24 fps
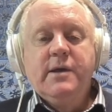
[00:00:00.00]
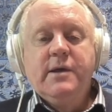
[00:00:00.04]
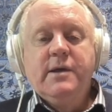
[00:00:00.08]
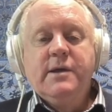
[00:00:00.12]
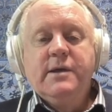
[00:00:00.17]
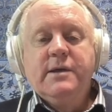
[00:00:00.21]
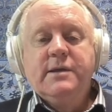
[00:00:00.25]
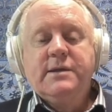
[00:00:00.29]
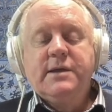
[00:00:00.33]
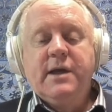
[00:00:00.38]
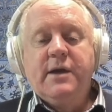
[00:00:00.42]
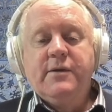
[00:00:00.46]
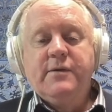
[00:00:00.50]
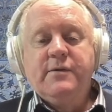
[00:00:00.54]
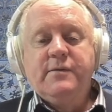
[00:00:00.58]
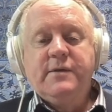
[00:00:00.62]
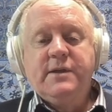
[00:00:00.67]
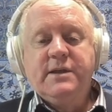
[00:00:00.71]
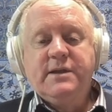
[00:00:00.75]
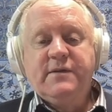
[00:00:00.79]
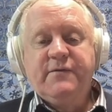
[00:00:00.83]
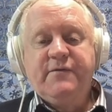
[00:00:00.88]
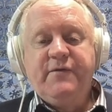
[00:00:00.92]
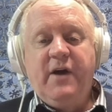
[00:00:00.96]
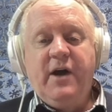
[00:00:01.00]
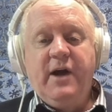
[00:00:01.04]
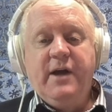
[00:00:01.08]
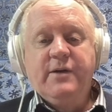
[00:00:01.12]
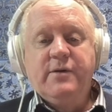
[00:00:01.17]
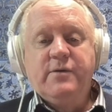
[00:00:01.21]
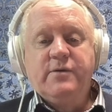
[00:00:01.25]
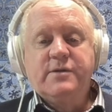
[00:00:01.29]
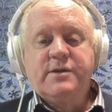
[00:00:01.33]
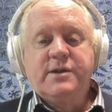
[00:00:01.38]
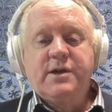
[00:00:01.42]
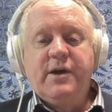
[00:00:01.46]
So this
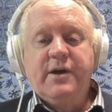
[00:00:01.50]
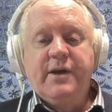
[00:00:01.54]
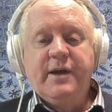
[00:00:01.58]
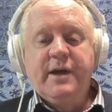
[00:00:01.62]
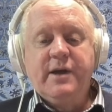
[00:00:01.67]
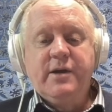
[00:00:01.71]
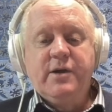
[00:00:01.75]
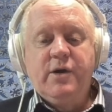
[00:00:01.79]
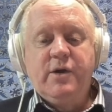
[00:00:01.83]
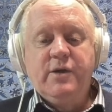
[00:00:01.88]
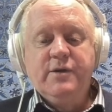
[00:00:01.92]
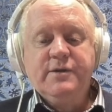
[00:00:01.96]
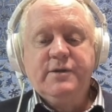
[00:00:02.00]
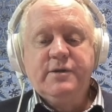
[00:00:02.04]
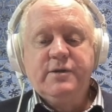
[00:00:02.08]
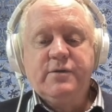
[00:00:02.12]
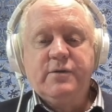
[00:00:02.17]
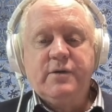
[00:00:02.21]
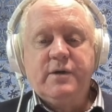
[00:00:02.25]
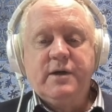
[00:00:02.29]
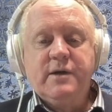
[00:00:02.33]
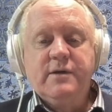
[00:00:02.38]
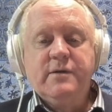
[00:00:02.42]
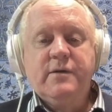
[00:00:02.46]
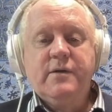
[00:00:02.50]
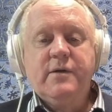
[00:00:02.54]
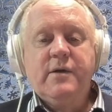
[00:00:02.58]
final tonic contour